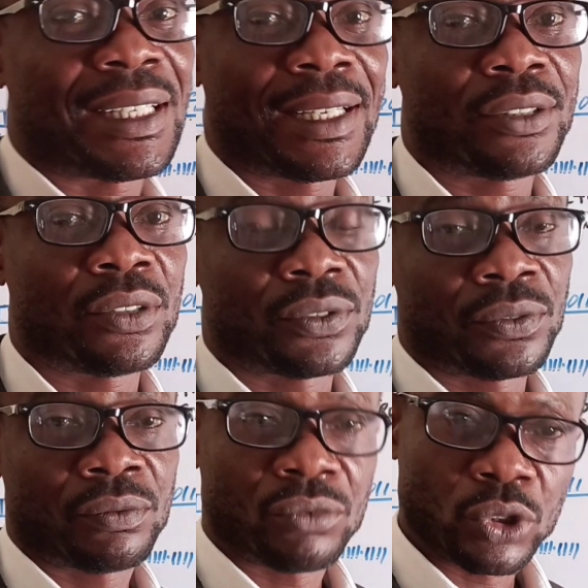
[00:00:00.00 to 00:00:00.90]
is the head of
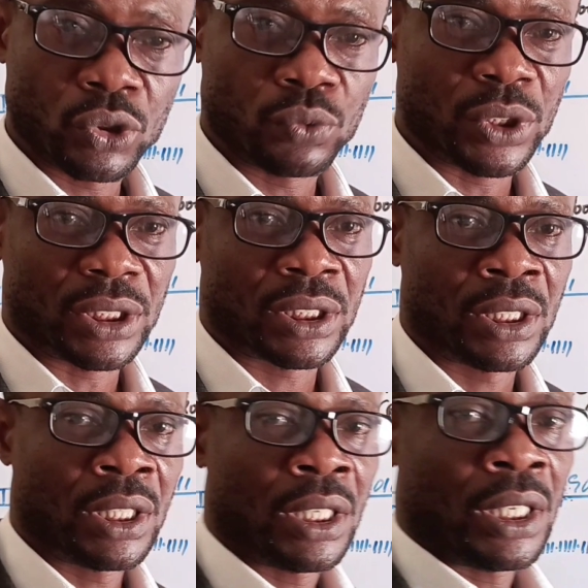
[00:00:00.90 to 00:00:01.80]
switch,
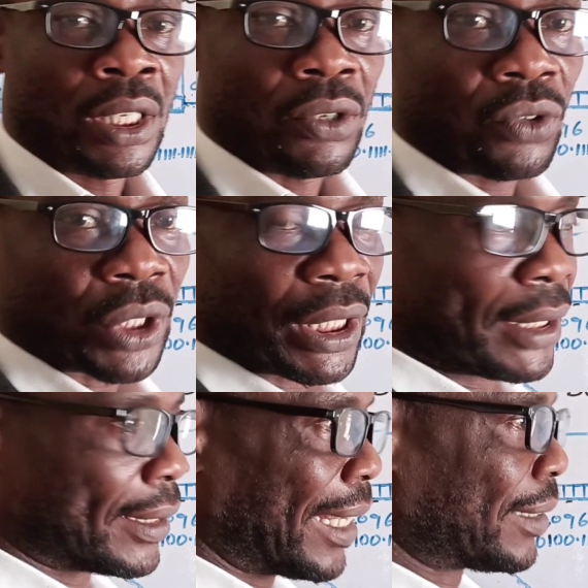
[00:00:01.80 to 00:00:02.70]

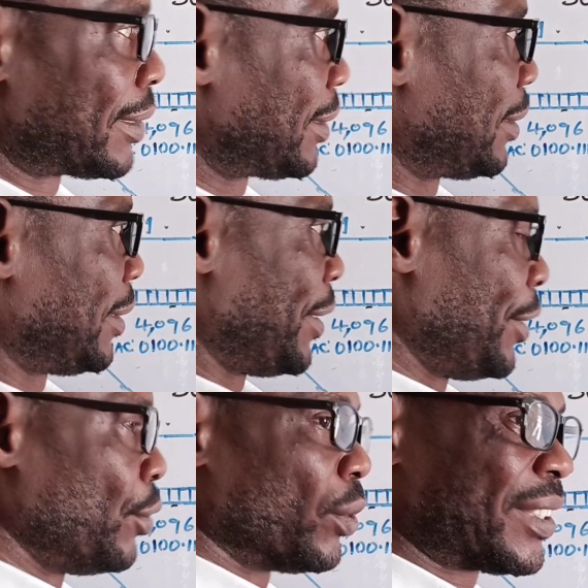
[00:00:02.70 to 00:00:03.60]
okay, that,
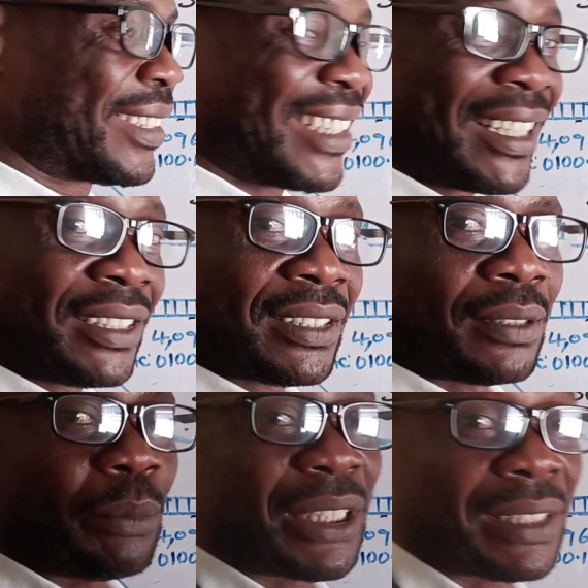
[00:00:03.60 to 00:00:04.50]

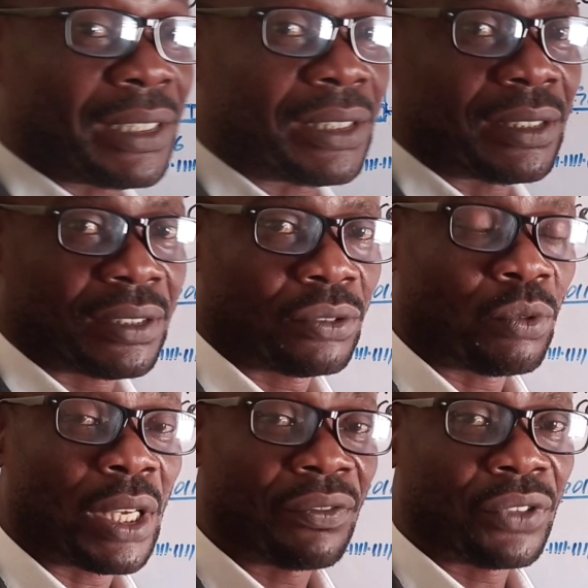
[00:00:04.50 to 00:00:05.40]
sends messages
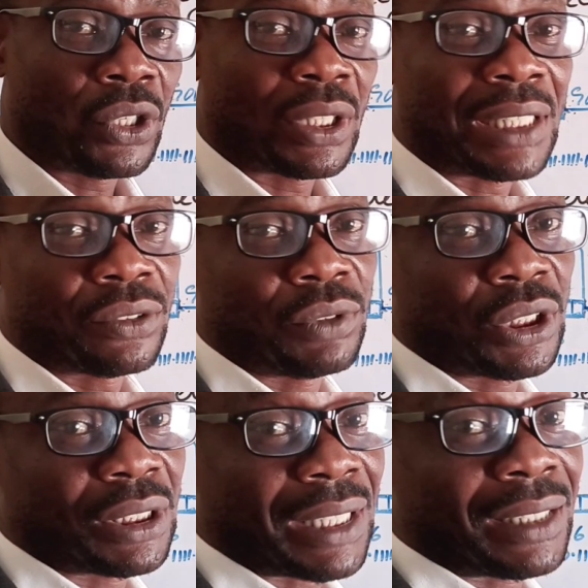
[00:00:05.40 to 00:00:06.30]
to every other
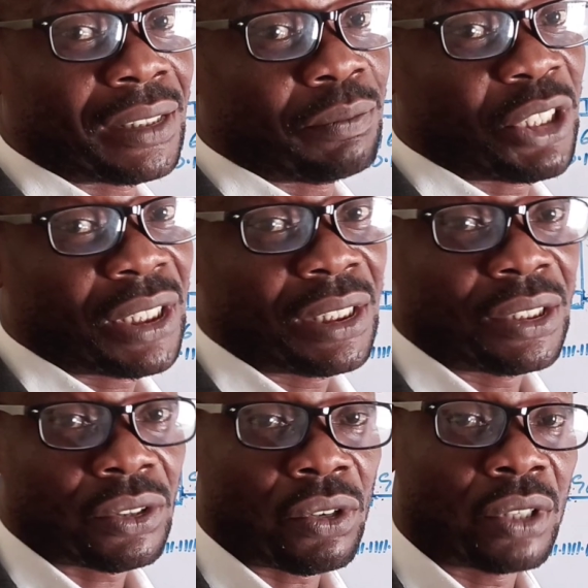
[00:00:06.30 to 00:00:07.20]
switches. And this message
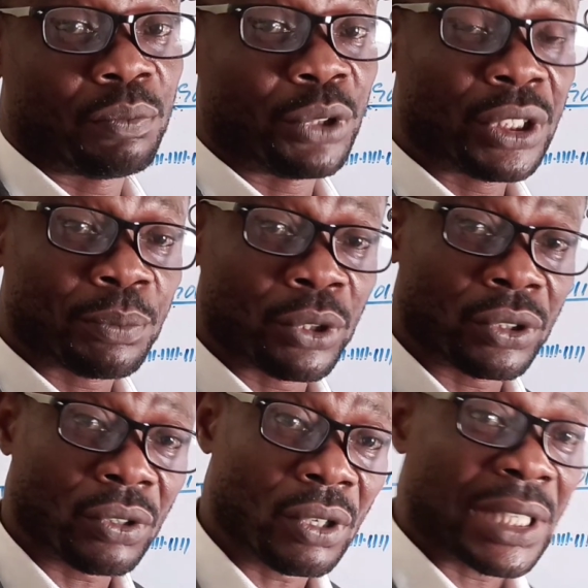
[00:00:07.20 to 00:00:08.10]
is called bridge
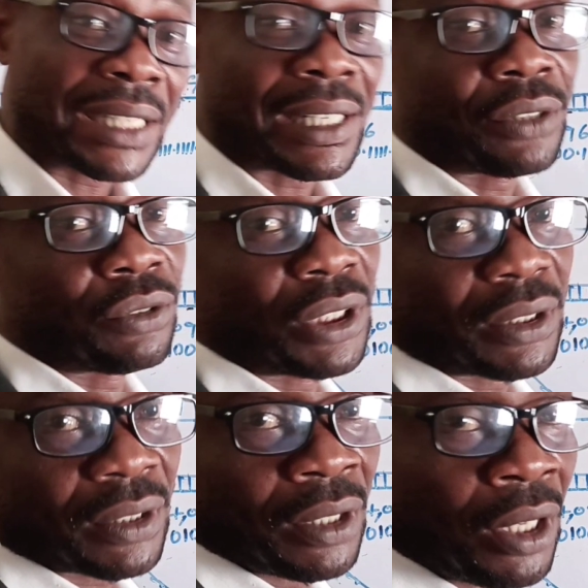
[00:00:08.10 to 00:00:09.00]
protocol data unit.